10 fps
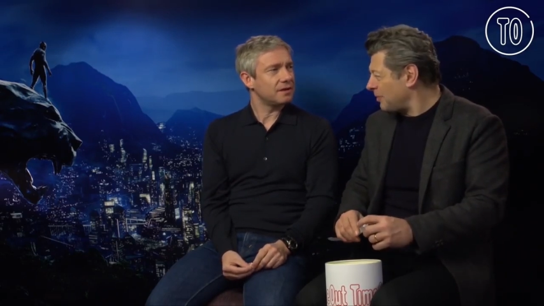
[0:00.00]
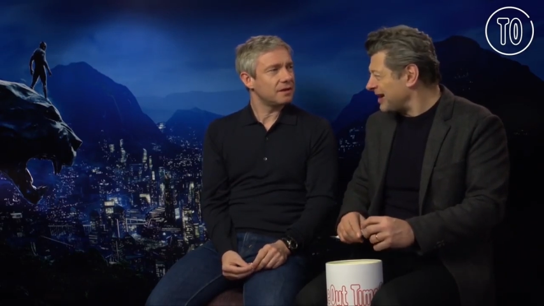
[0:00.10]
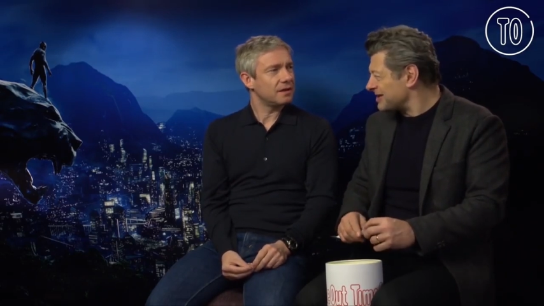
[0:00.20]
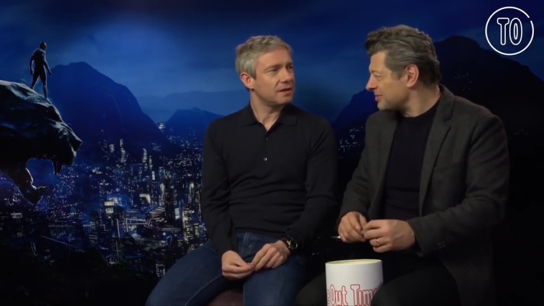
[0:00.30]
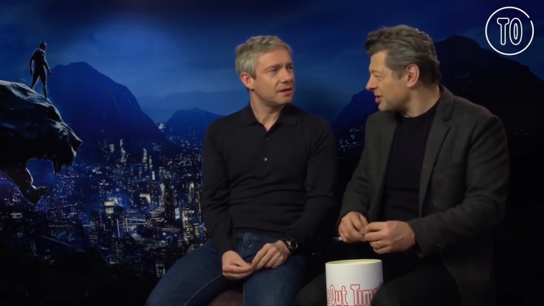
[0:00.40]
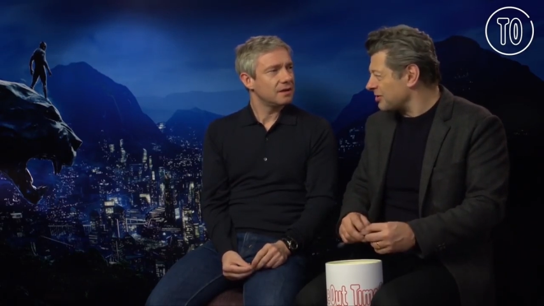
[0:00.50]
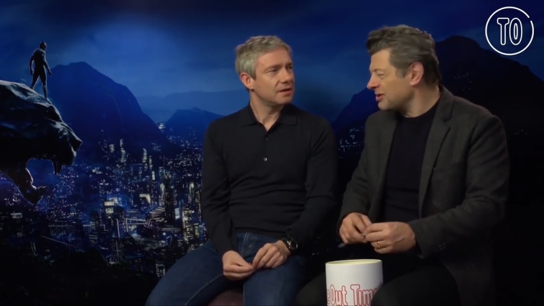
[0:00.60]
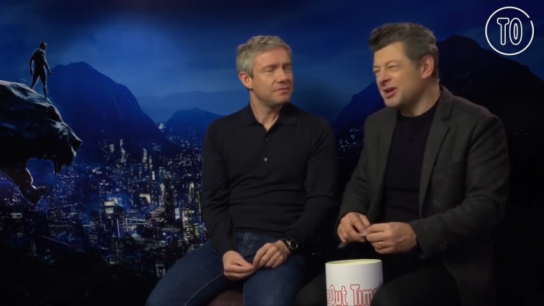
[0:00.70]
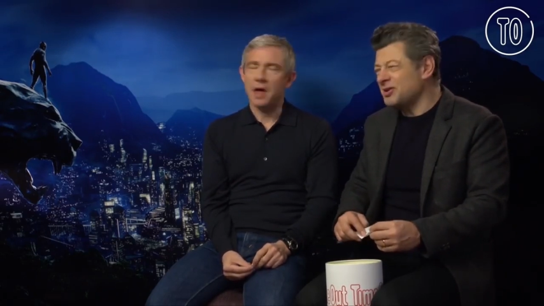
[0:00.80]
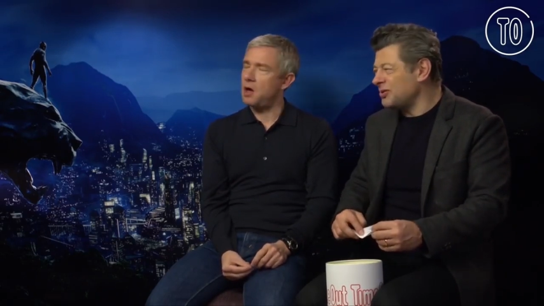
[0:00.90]
Speaker 1: a practical
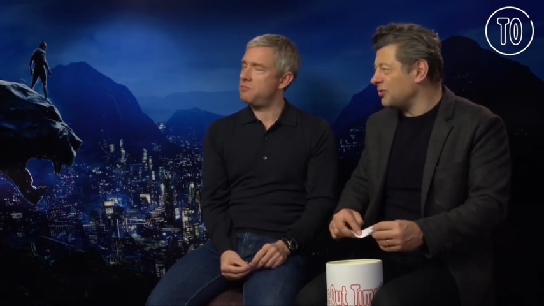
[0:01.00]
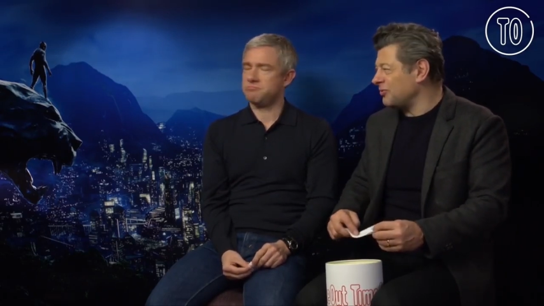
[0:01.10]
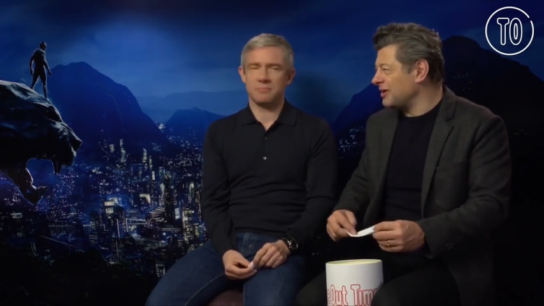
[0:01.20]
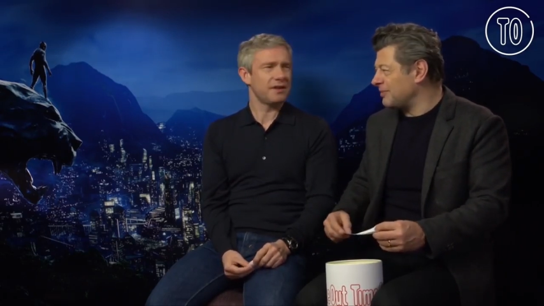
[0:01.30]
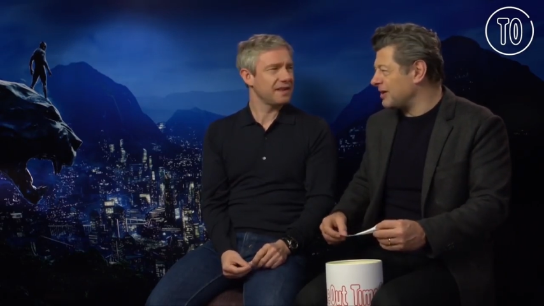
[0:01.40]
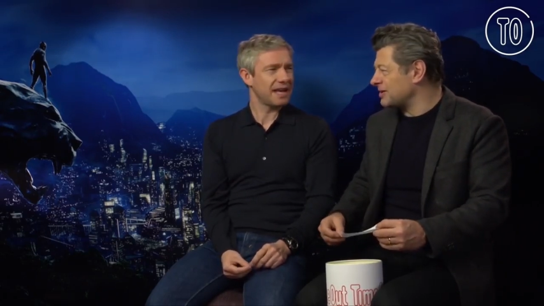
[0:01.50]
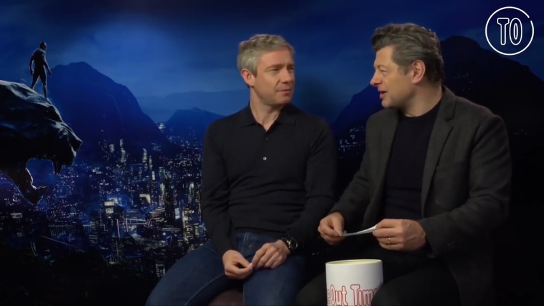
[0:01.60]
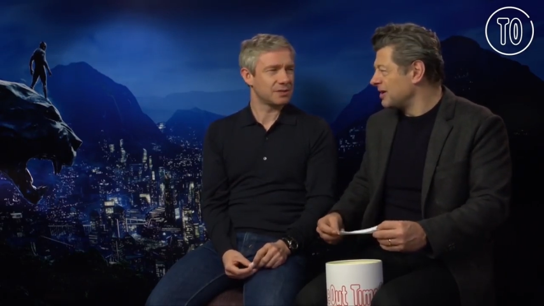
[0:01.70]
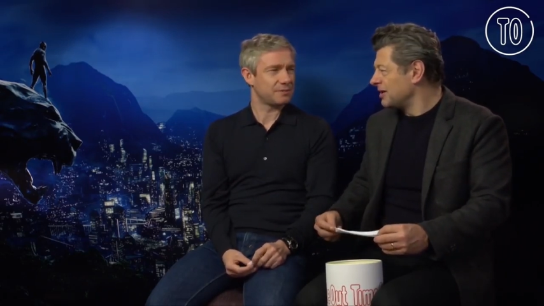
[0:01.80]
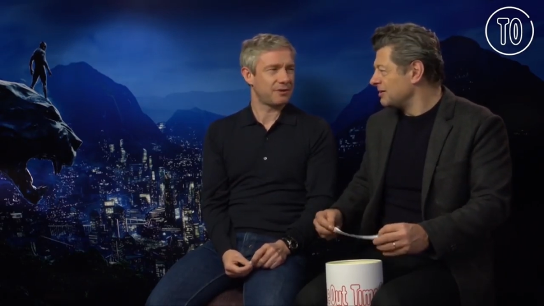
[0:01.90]
joker? No, no, you're not really. I don't
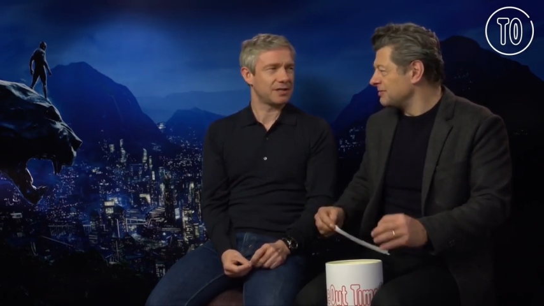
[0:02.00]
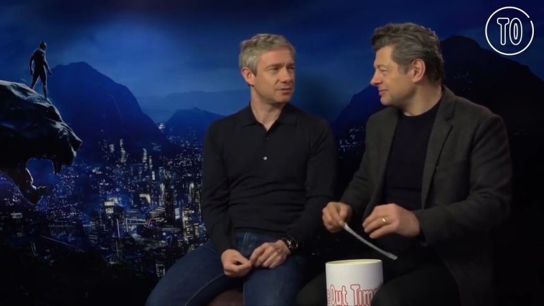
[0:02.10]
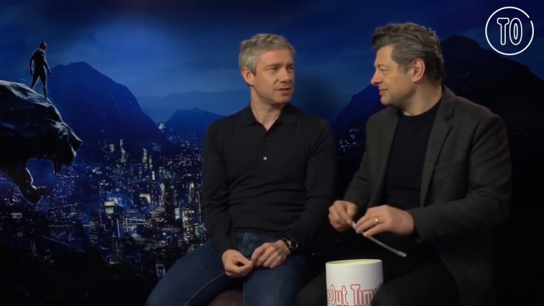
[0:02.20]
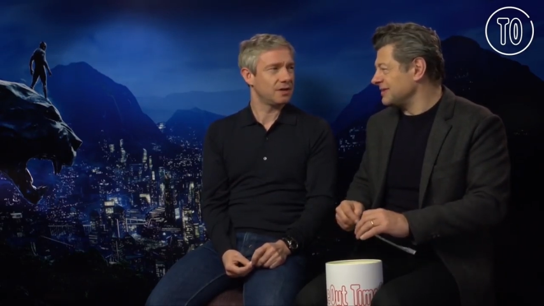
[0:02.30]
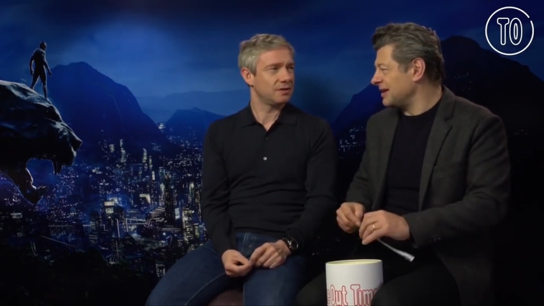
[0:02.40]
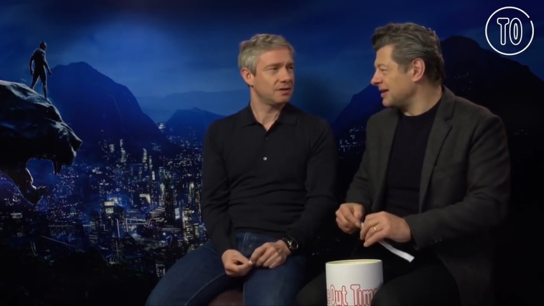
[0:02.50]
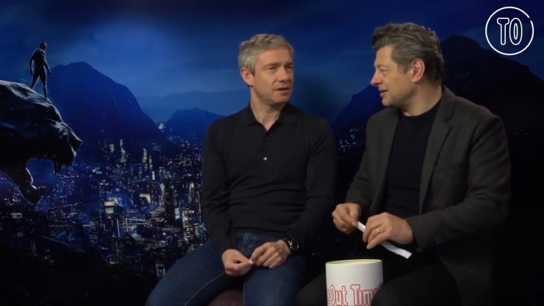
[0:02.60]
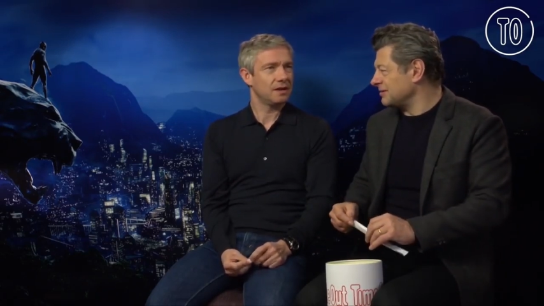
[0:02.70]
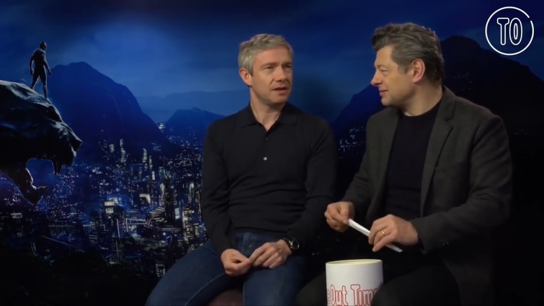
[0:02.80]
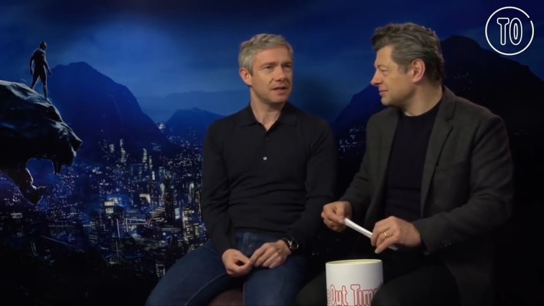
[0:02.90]
think anyone's a practical no. no.
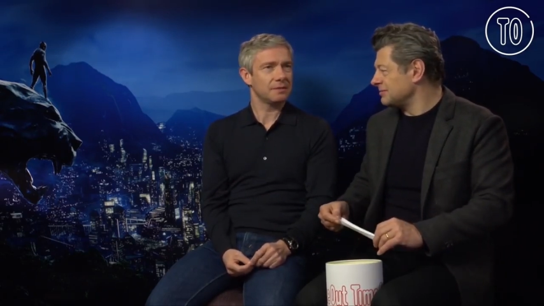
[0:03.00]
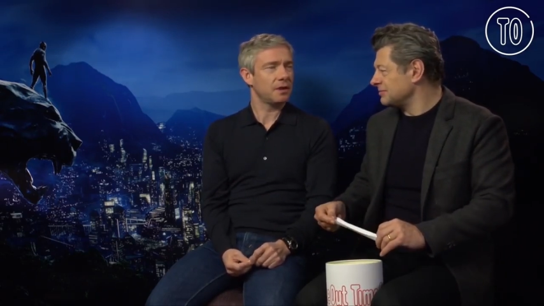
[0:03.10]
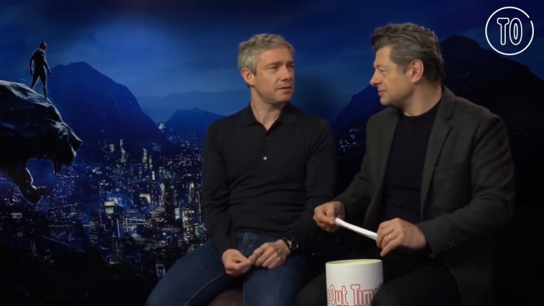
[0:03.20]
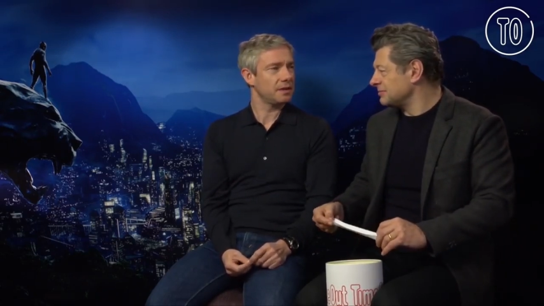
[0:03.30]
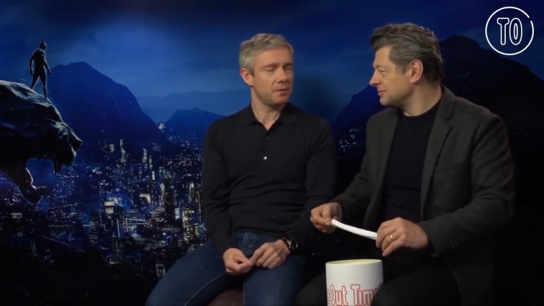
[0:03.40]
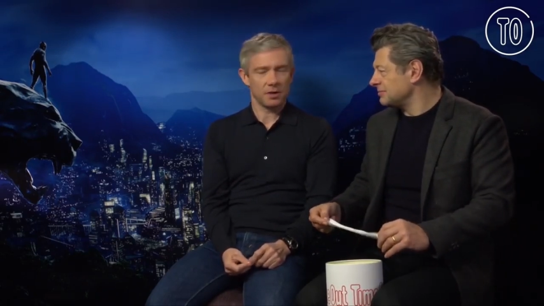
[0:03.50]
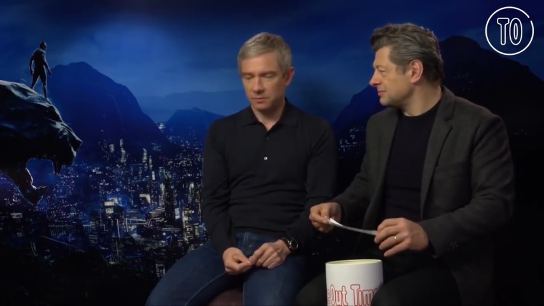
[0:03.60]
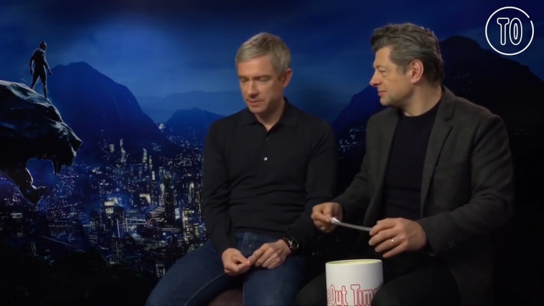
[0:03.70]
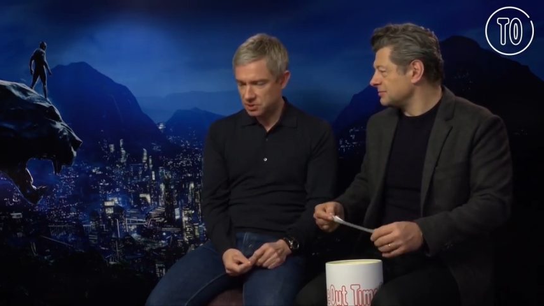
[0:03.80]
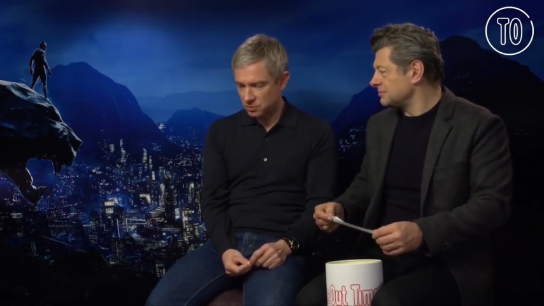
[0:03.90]
I,
Speaker 2: think, I think
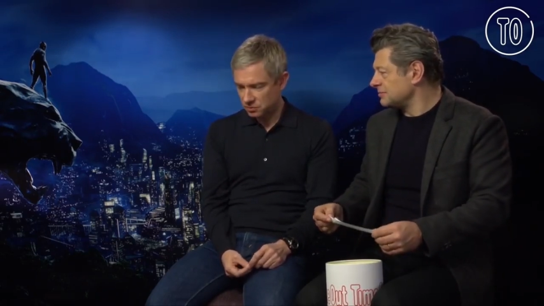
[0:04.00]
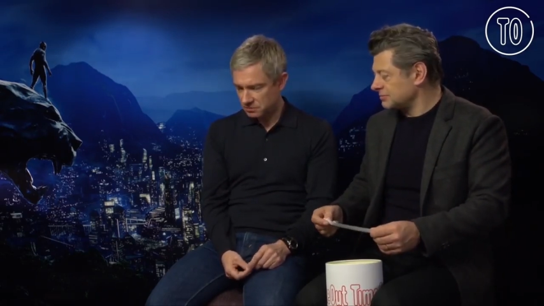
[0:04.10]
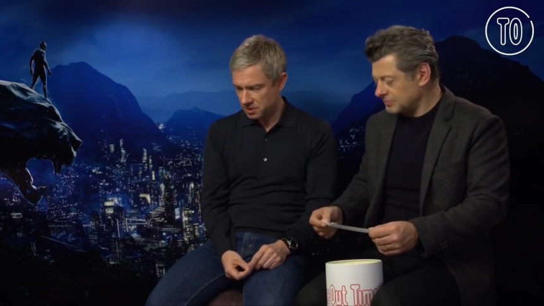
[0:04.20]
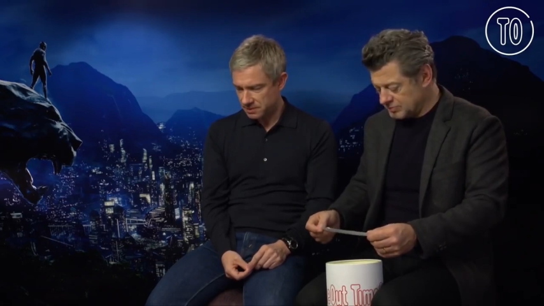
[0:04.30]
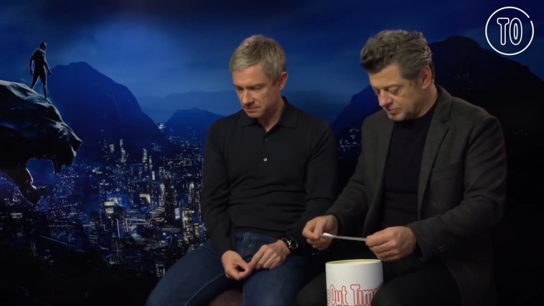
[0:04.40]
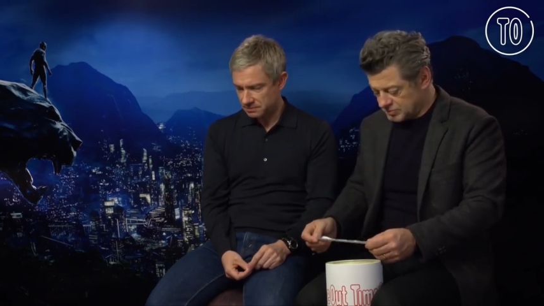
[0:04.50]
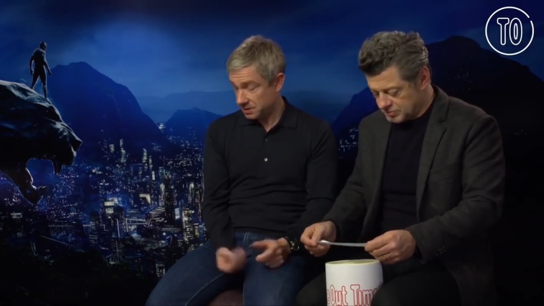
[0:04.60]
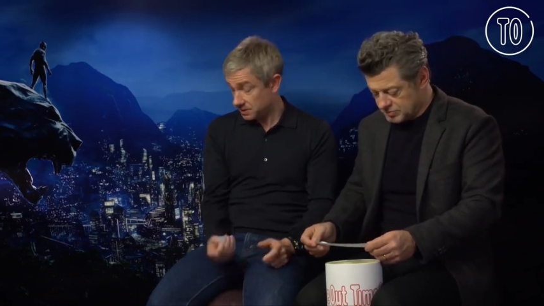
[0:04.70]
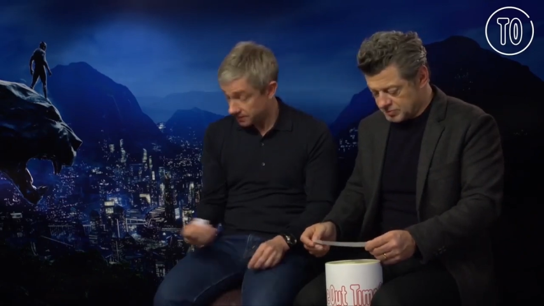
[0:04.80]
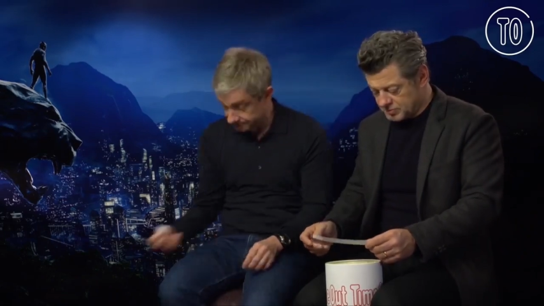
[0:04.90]
Michael B. Jordan might be, I don't